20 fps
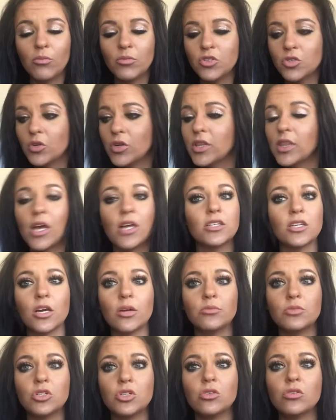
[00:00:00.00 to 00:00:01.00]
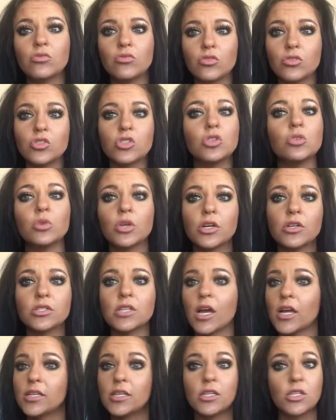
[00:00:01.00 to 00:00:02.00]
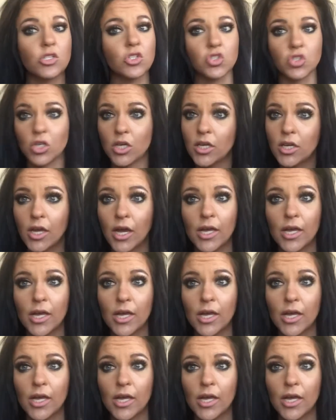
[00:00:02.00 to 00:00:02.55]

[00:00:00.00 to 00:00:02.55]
During that time too, for 2 years, I didn't drink.